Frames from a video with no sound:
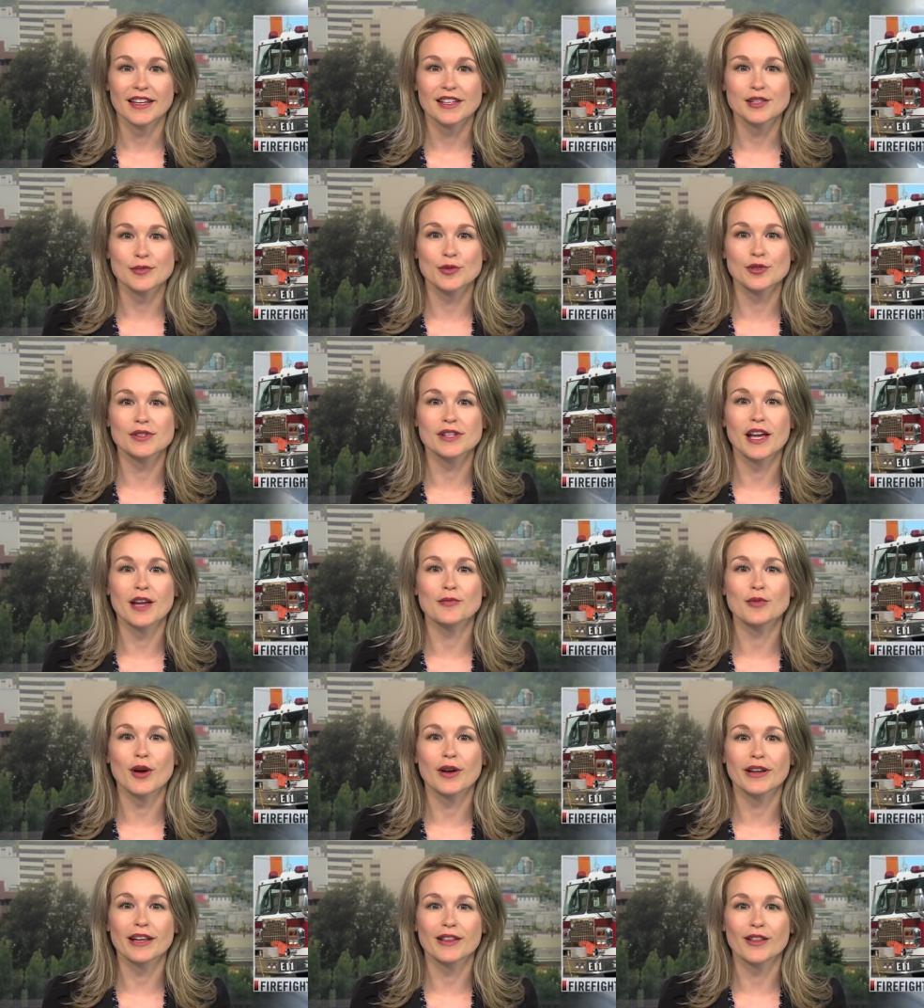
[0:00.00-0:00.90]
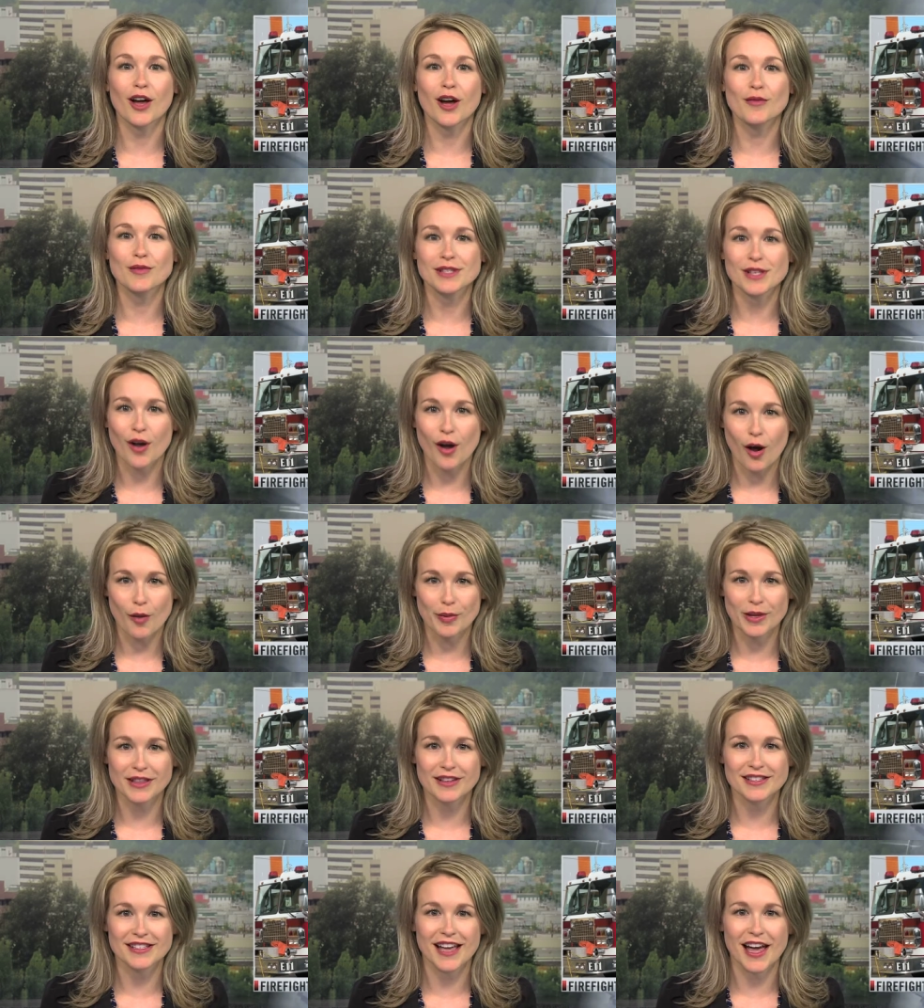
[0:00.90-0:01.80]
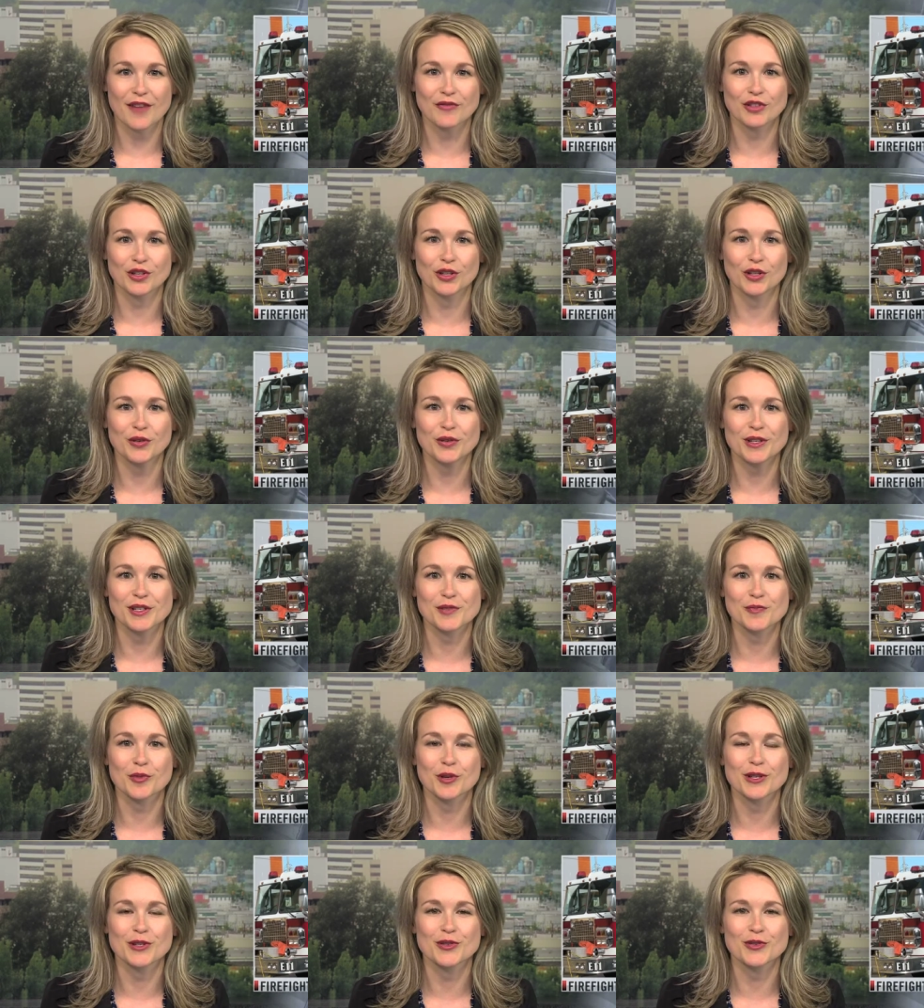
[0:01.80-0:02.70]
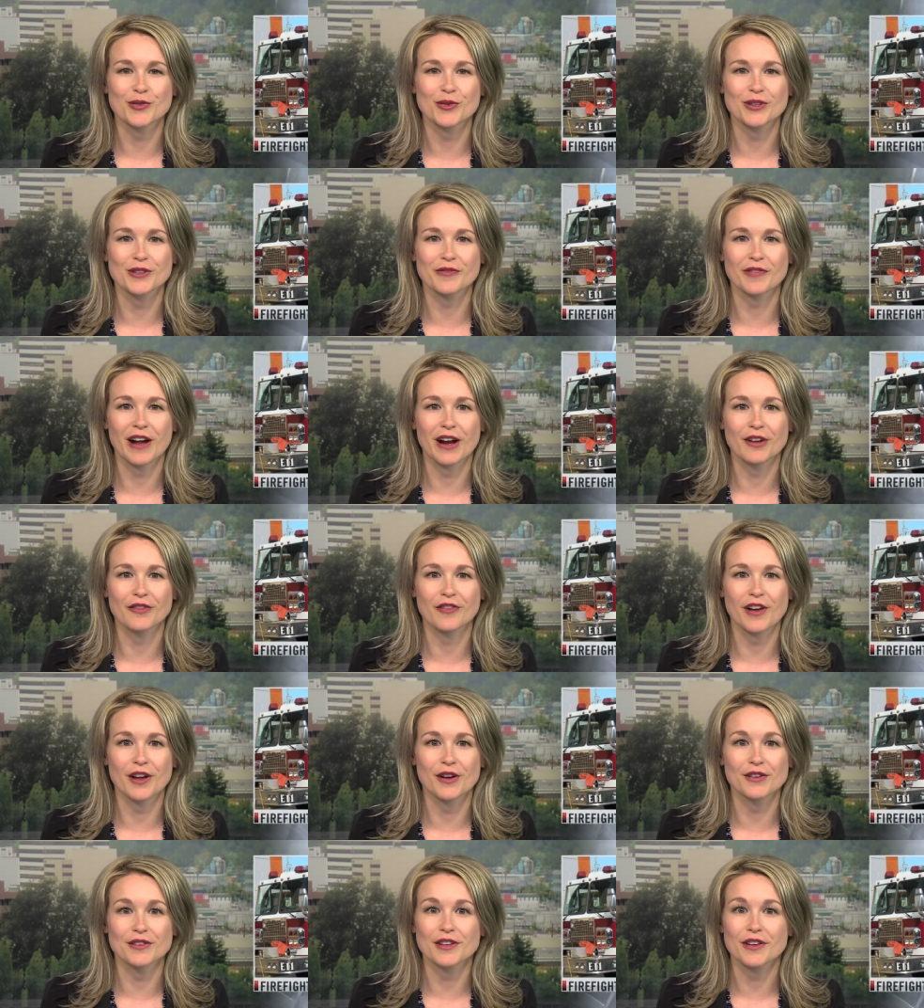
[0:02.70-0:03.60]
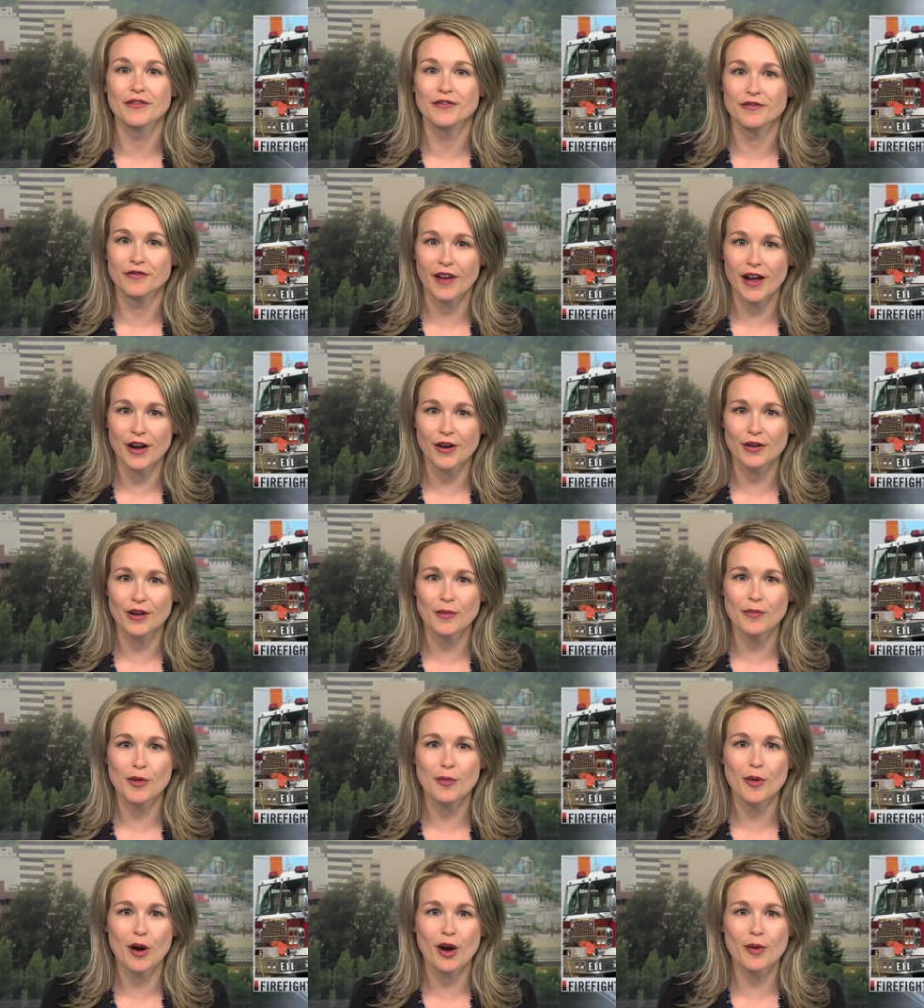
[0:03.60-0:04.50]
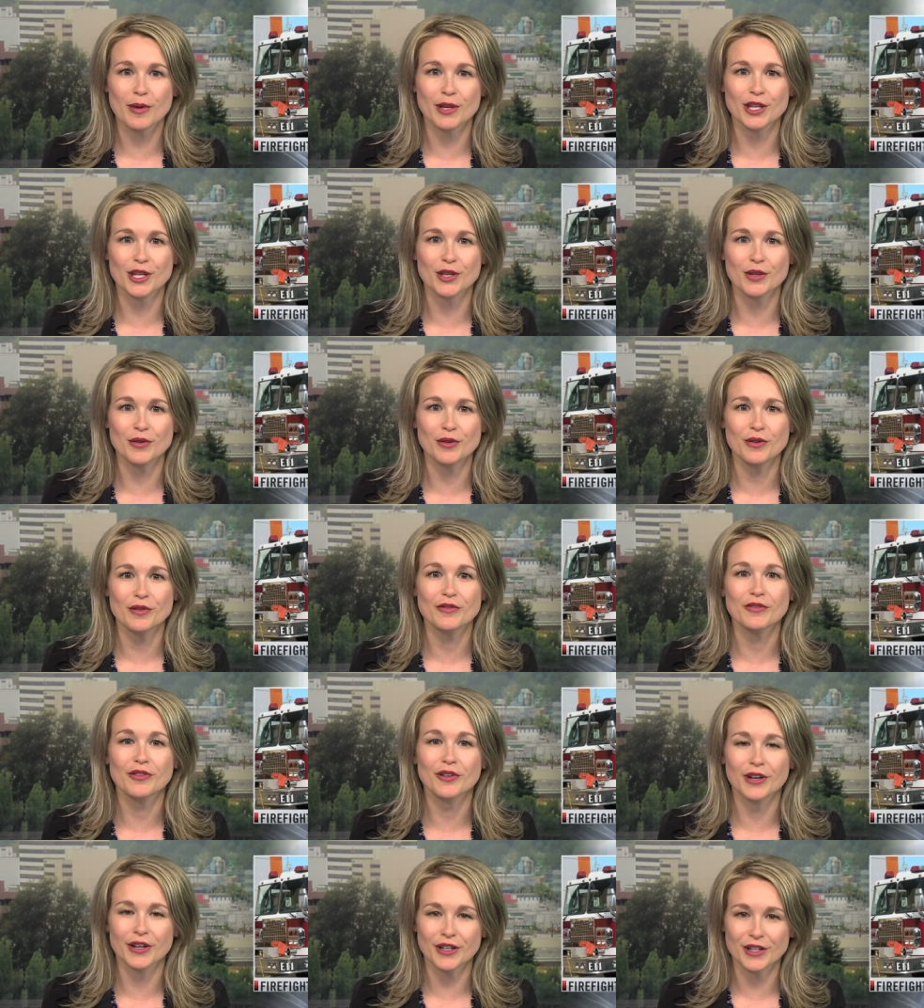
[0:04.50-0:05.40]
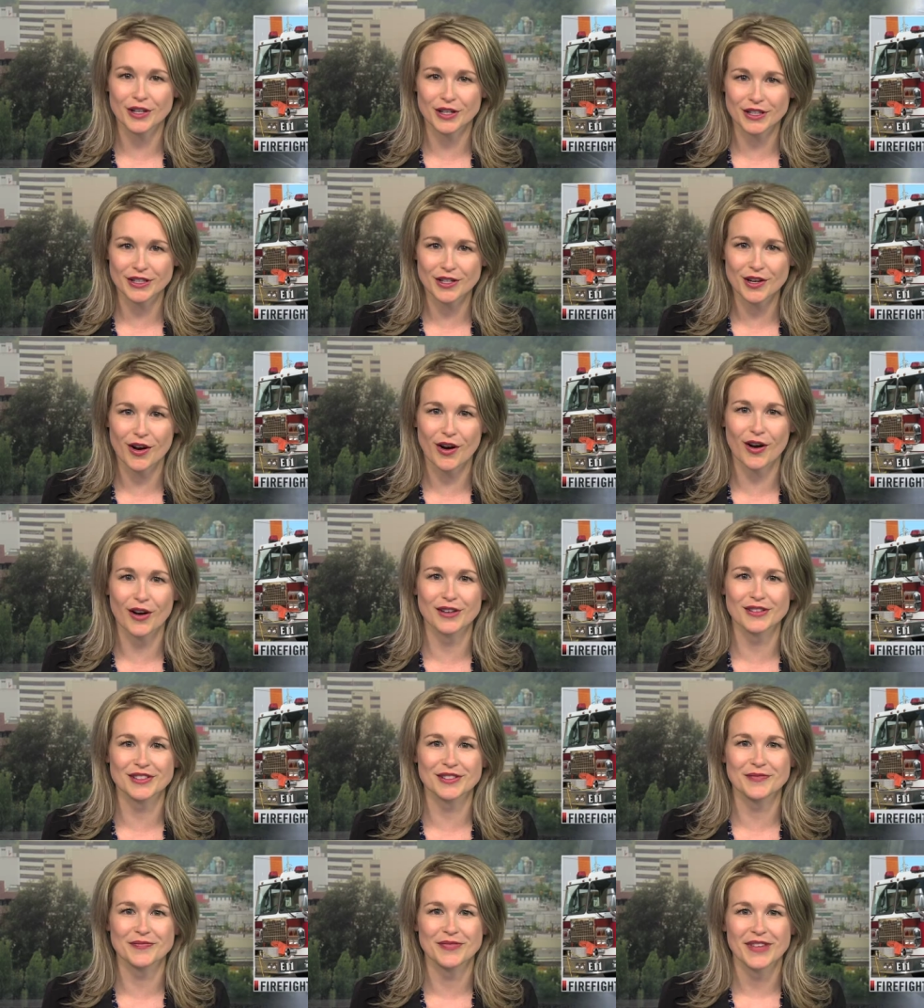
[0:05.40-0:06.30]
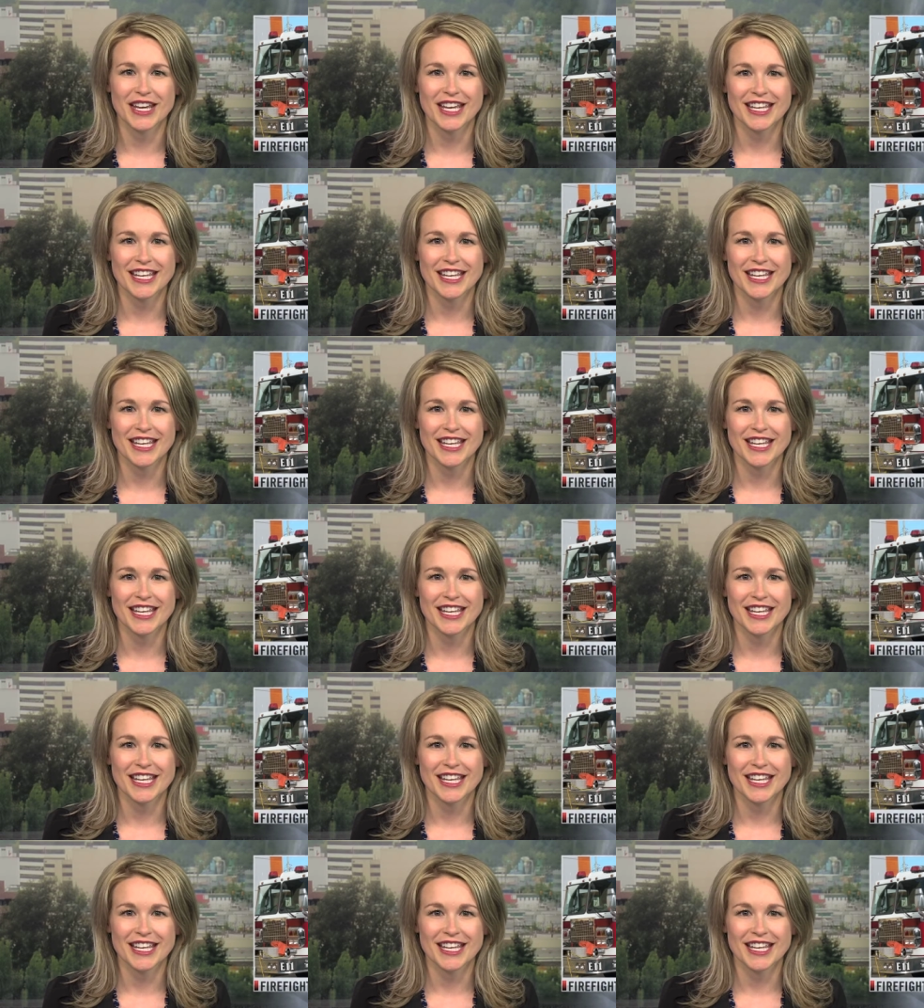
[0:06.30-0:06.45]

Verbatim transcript: Spruceland parking lot was hopping this afternoon as Prince George firefighters fired up the barbecue for a good cause.